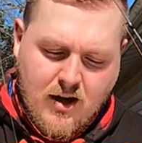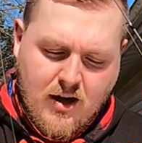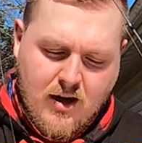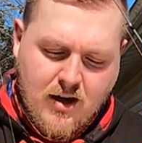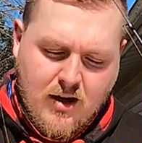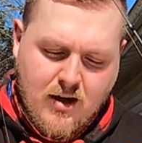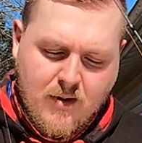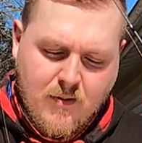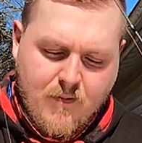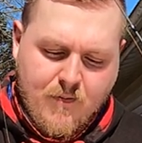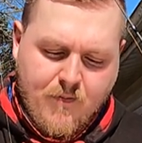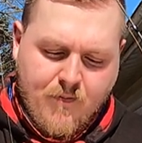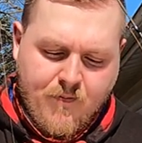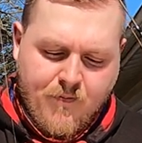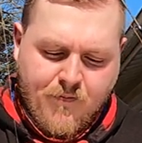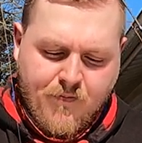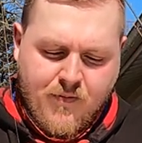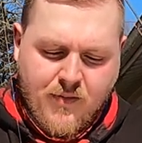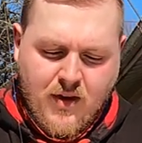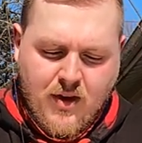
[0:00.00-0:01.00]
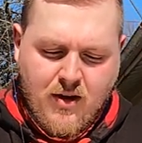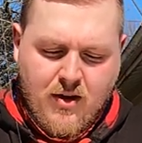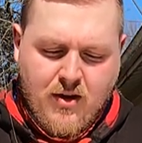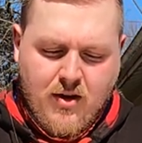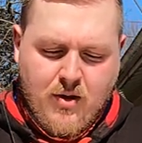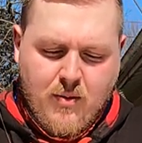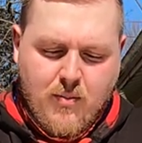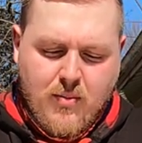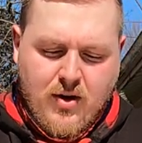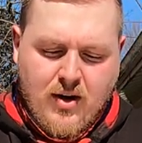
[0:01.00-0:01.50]
Um,
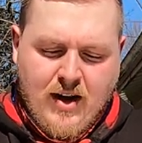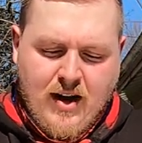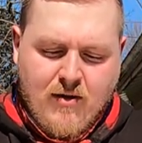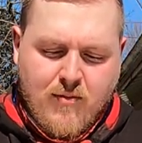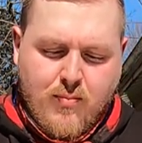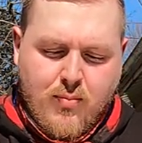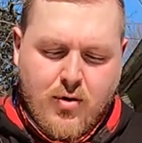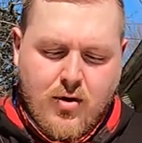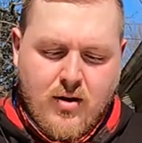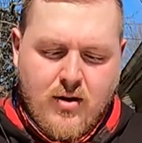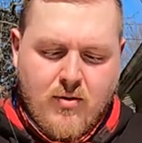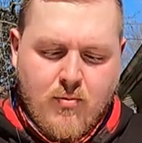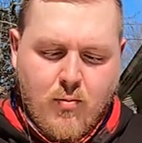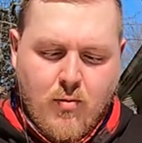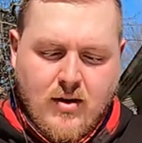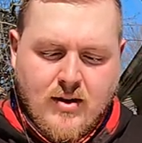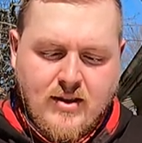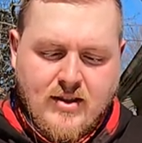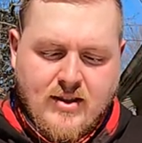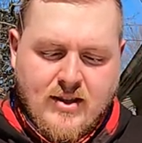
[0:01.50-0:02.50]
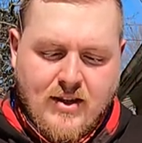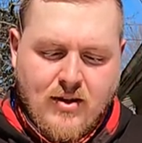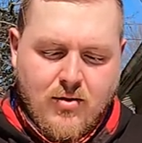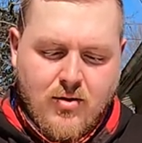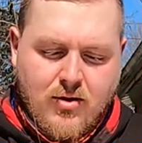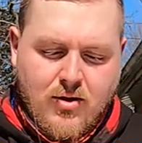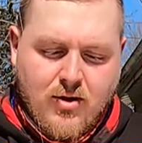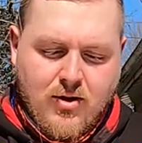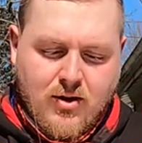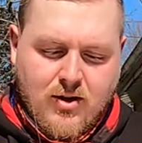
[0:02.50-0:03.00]
but I've put one
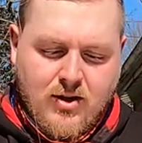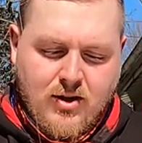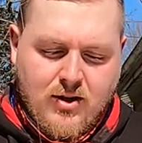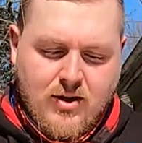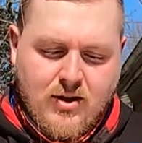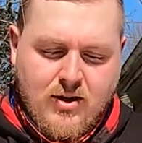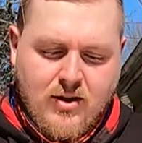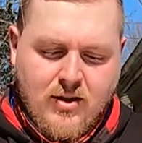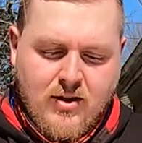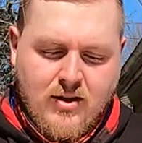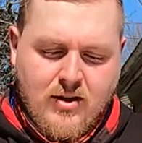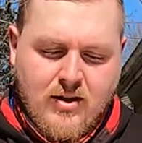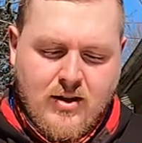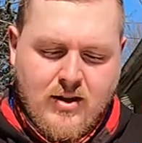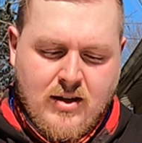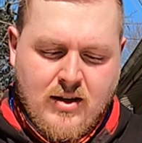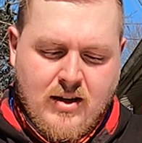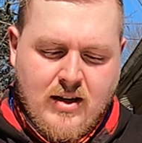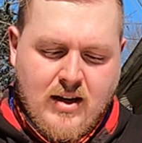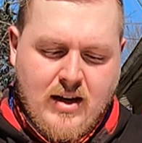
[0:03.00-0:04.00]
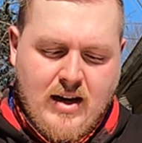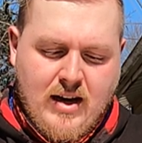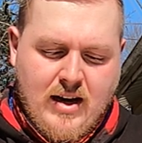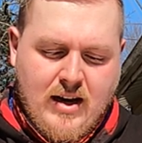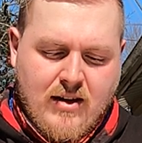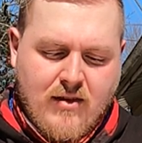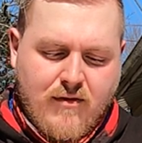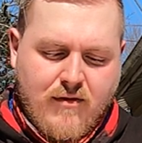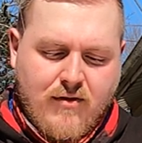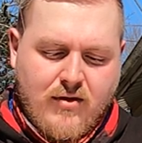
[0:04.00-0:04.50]
single hook
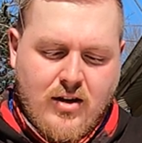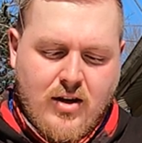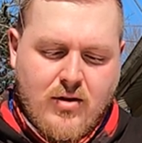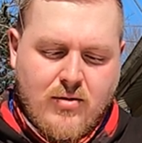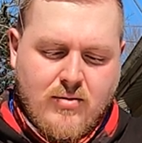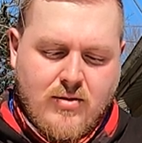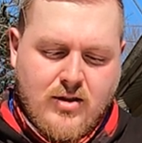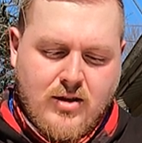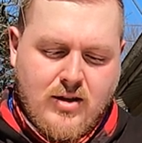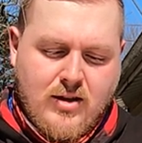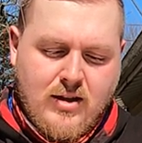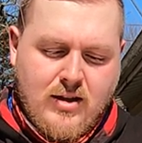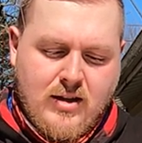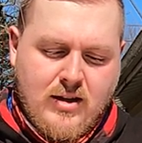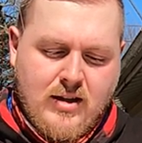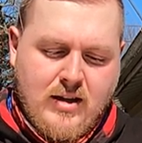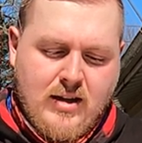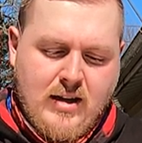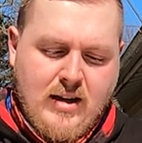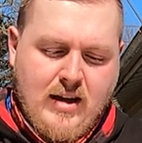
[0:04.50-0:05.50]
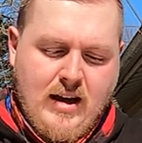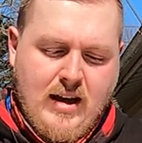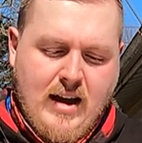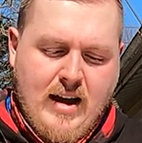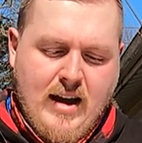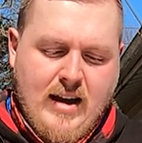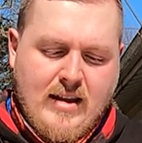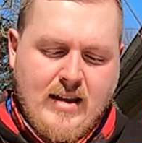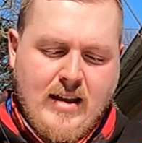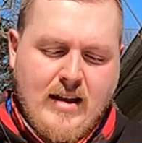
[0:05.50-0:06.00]
on a float
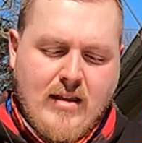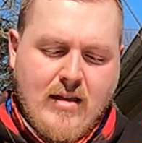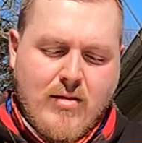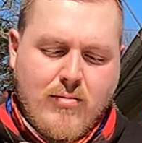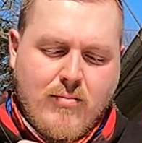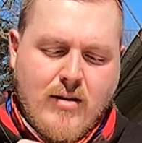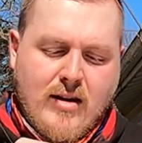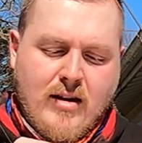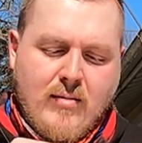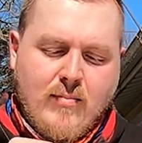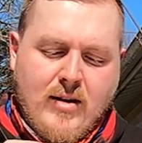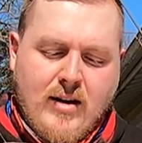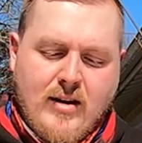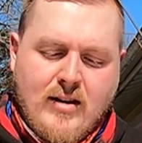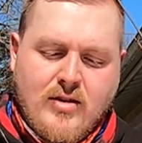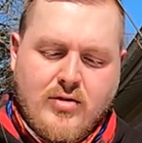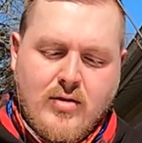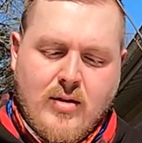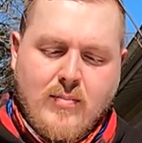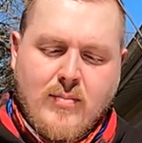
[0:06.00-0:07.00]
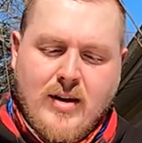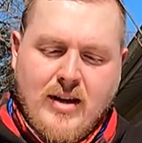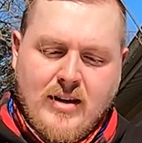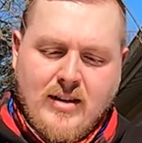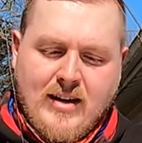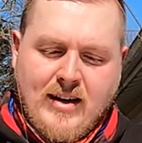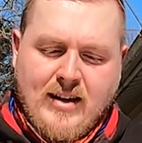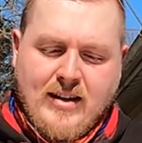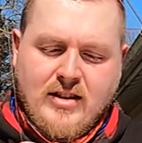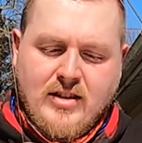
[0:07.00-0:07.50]
and then threaded my shrimp
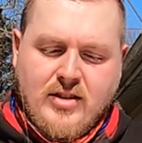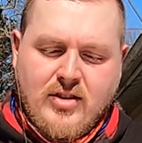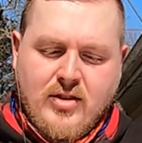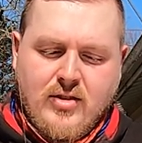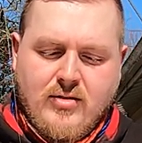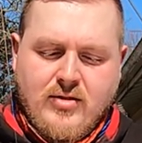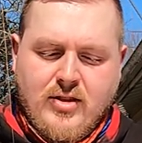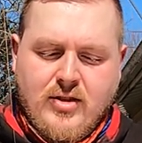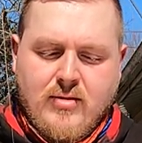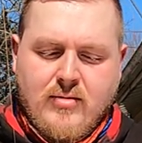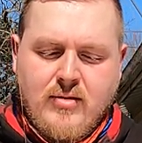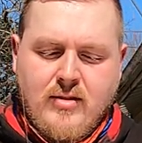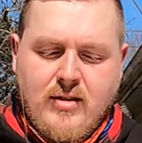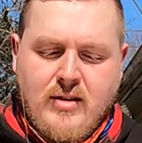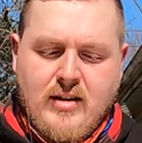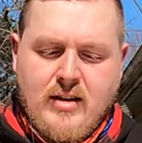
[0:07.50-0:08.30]
on like I just showed you.